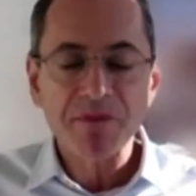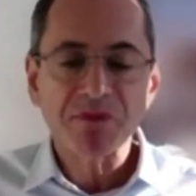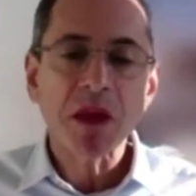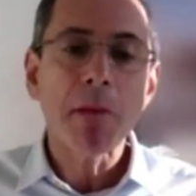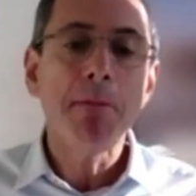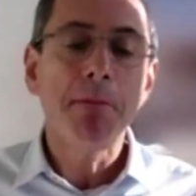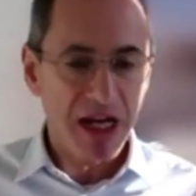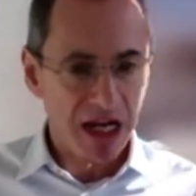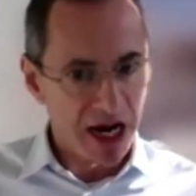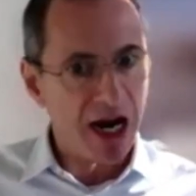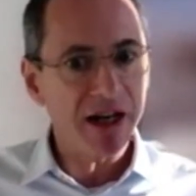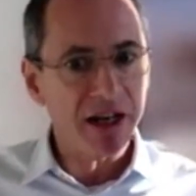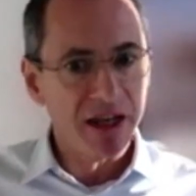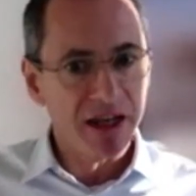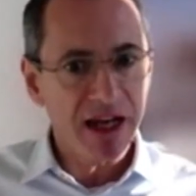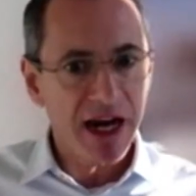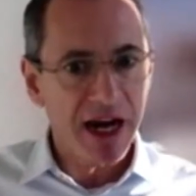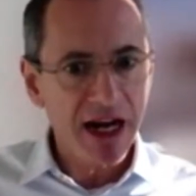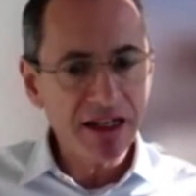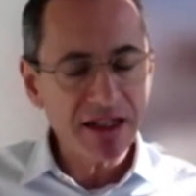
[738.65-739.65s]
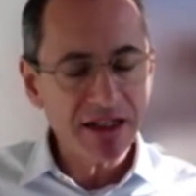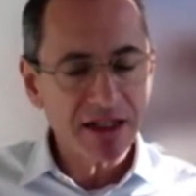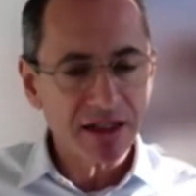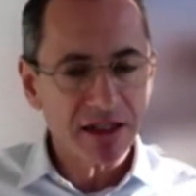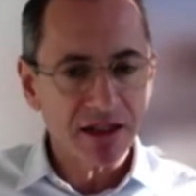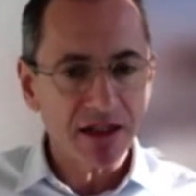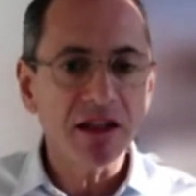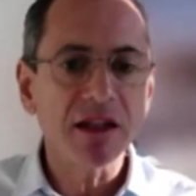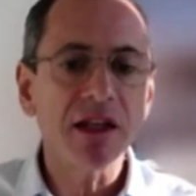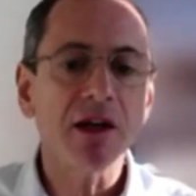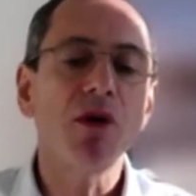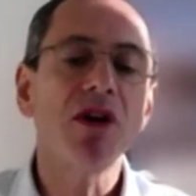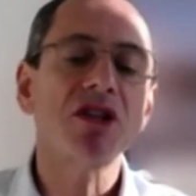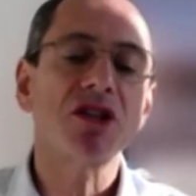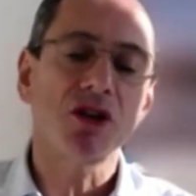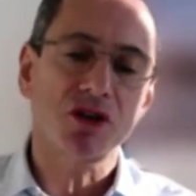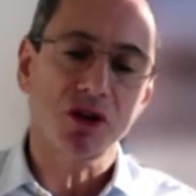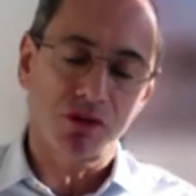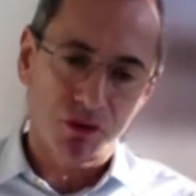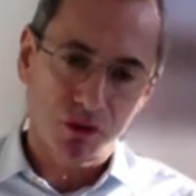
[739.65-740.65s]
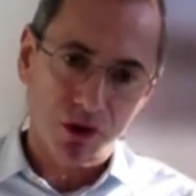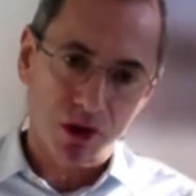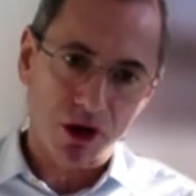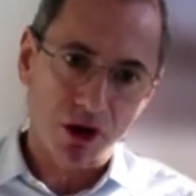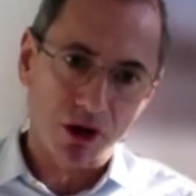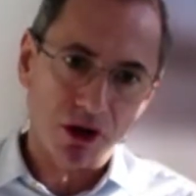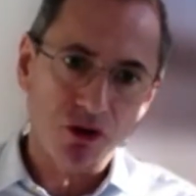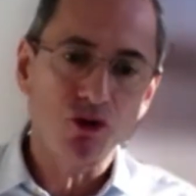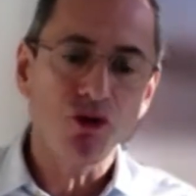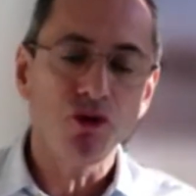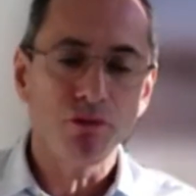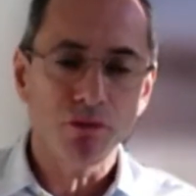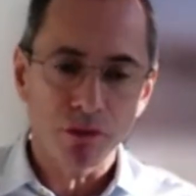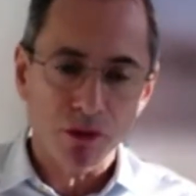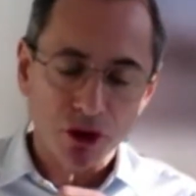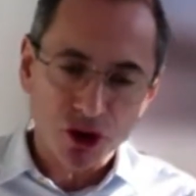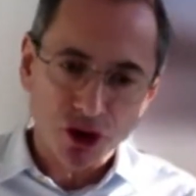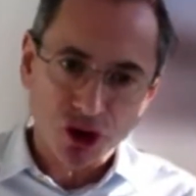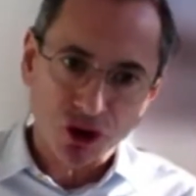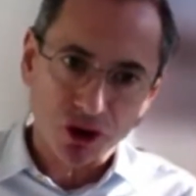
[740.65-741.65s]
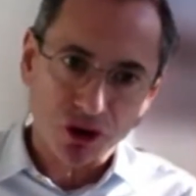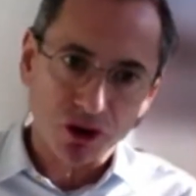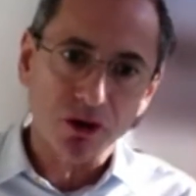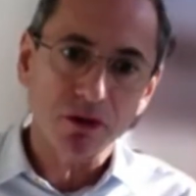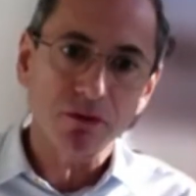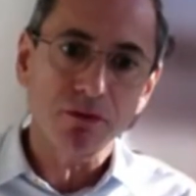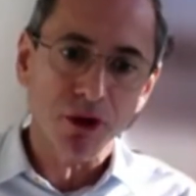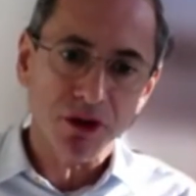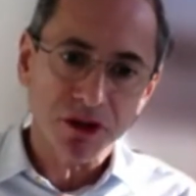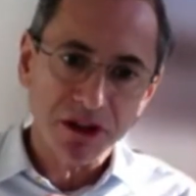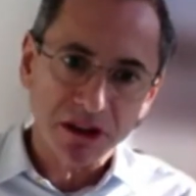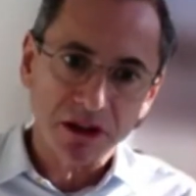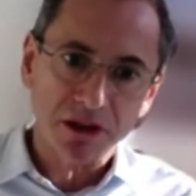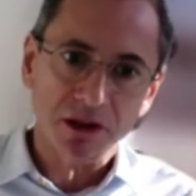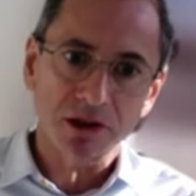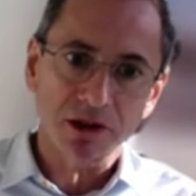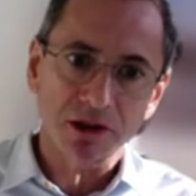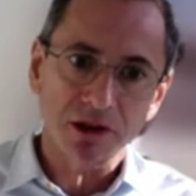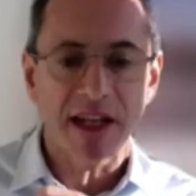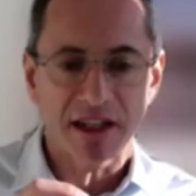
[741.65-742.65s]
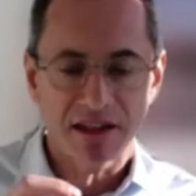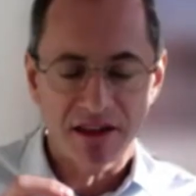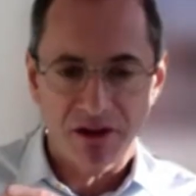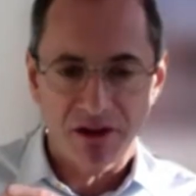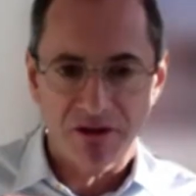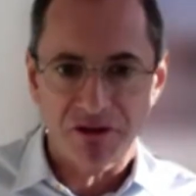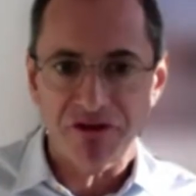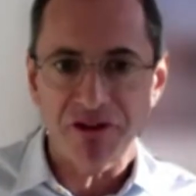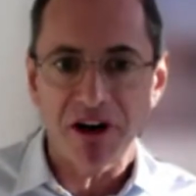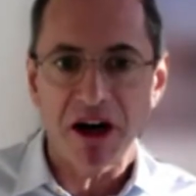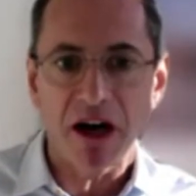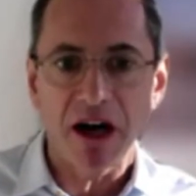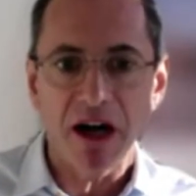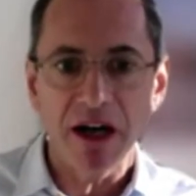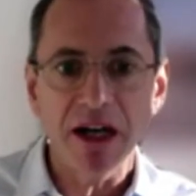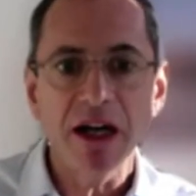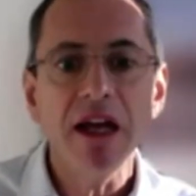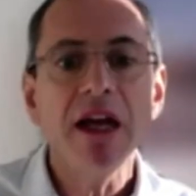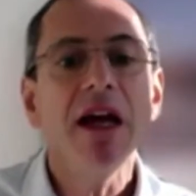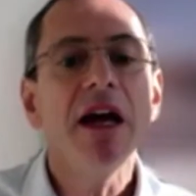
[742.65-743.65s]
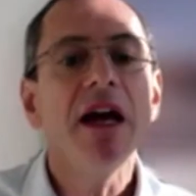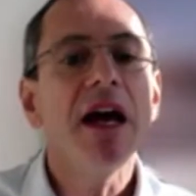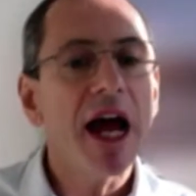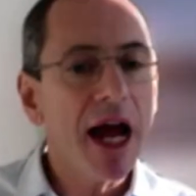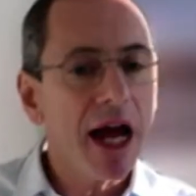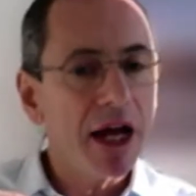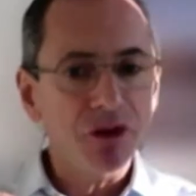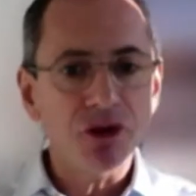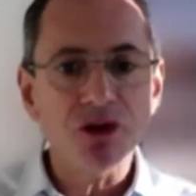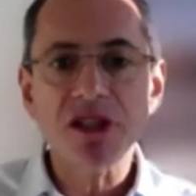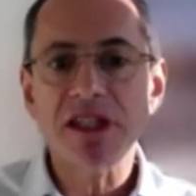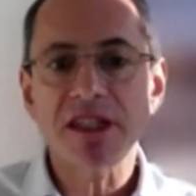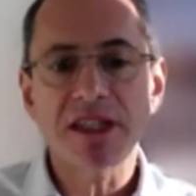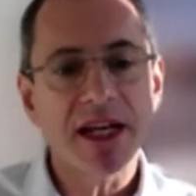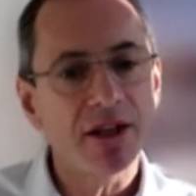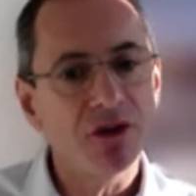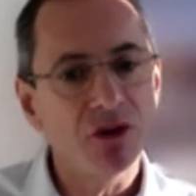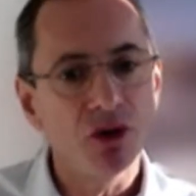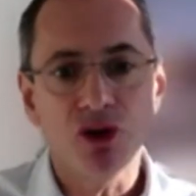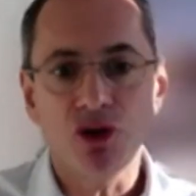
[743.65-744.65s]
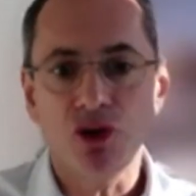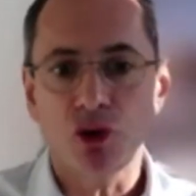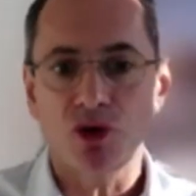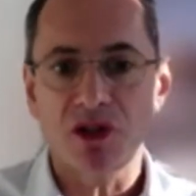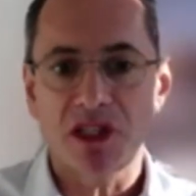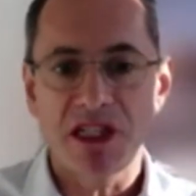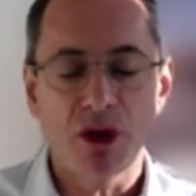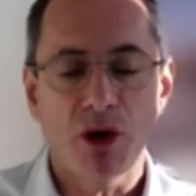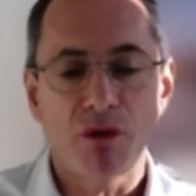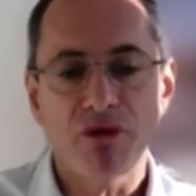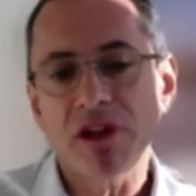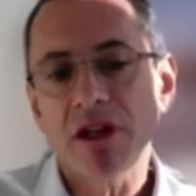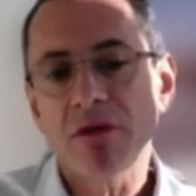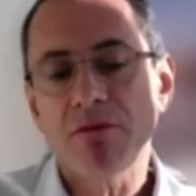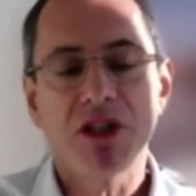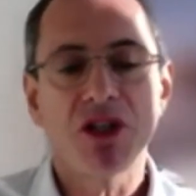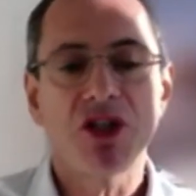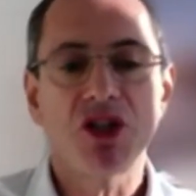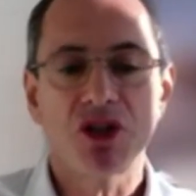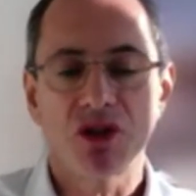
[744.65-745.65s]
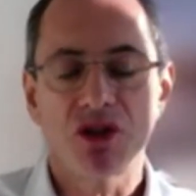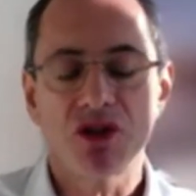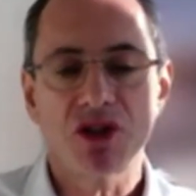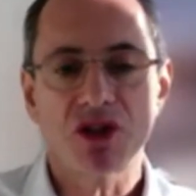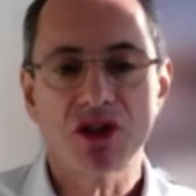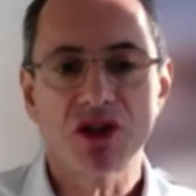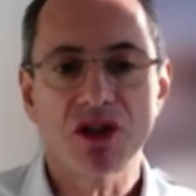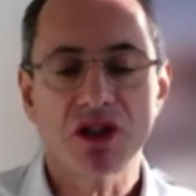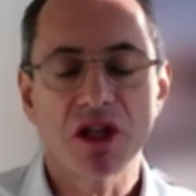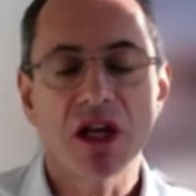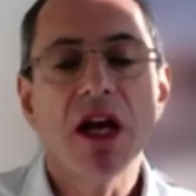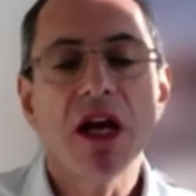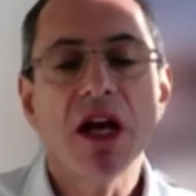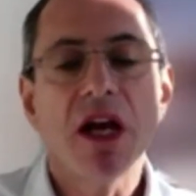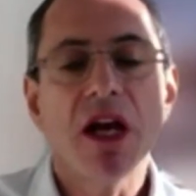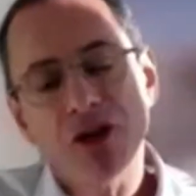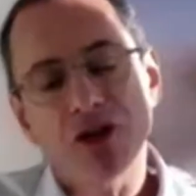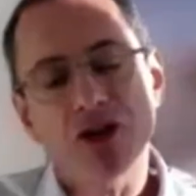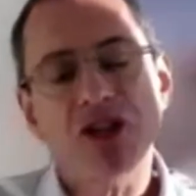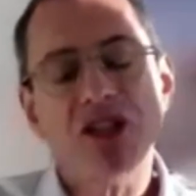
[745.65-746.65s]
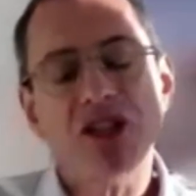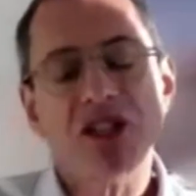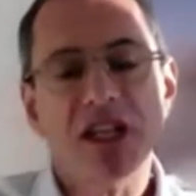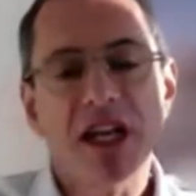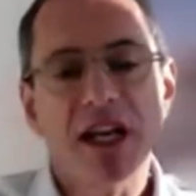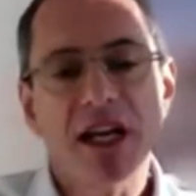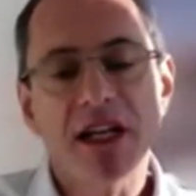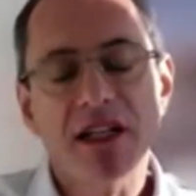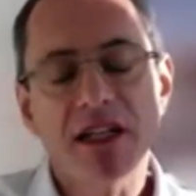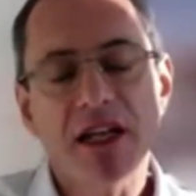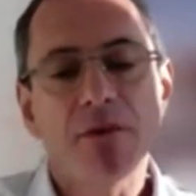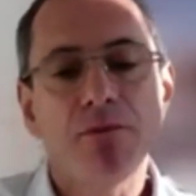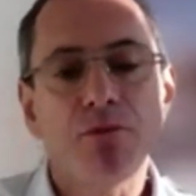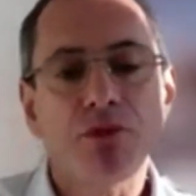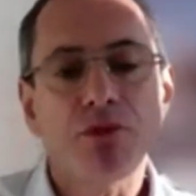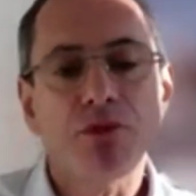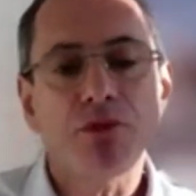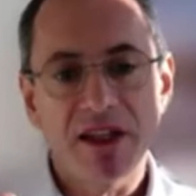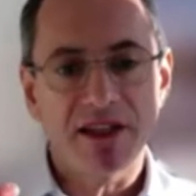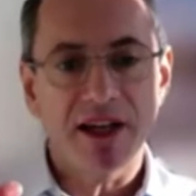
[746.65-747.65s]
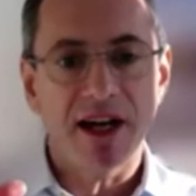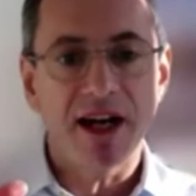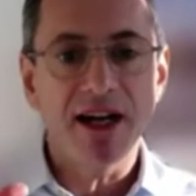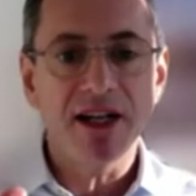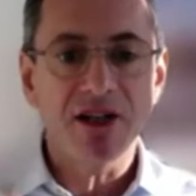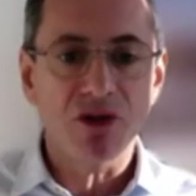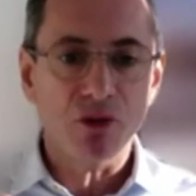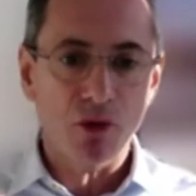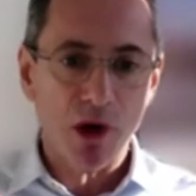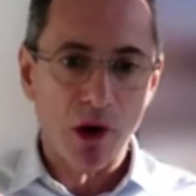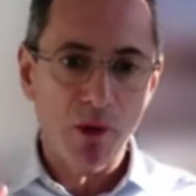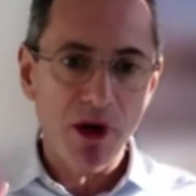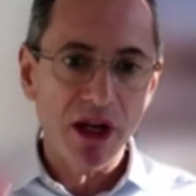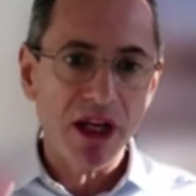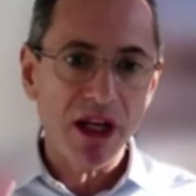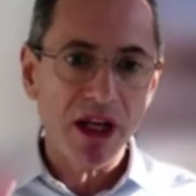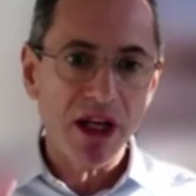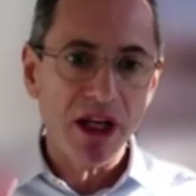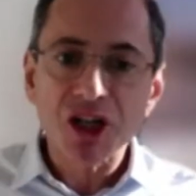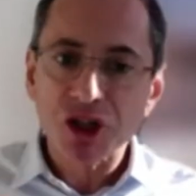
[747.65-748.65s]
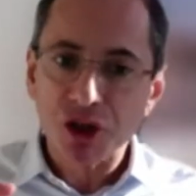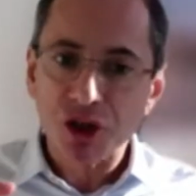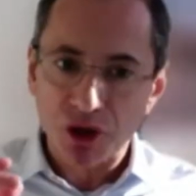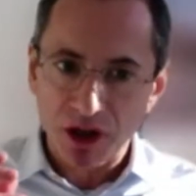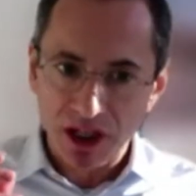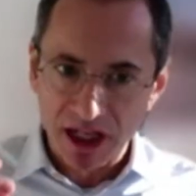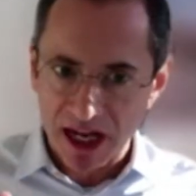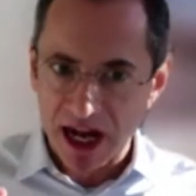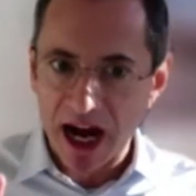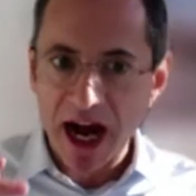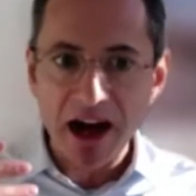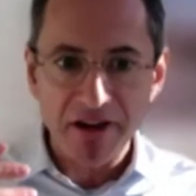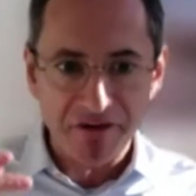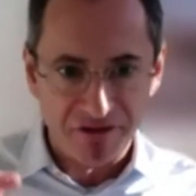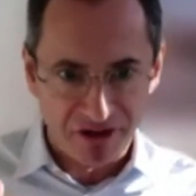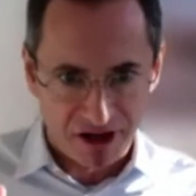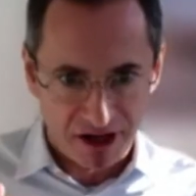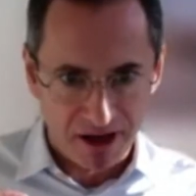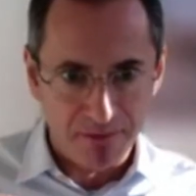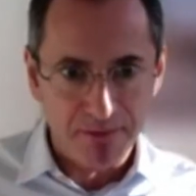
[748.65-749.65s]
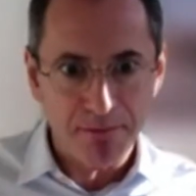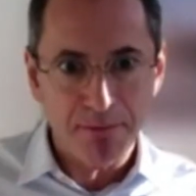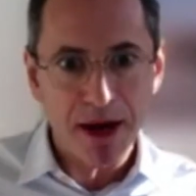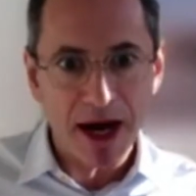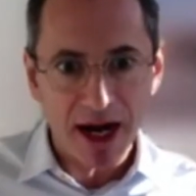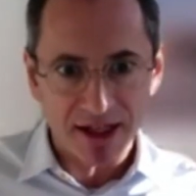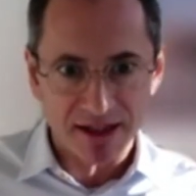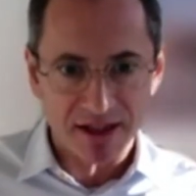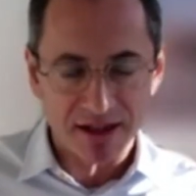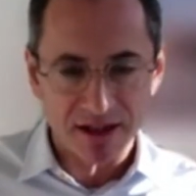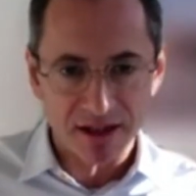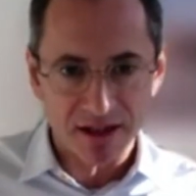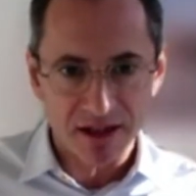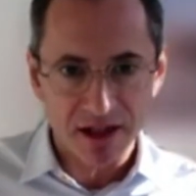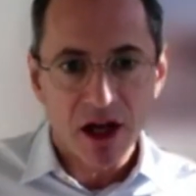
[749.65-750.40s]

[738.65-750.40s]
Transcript: Behind that, there was lots of work to measure, monitor, certify, understand the sources of emissions, understand and prioritize where we can actually have impact,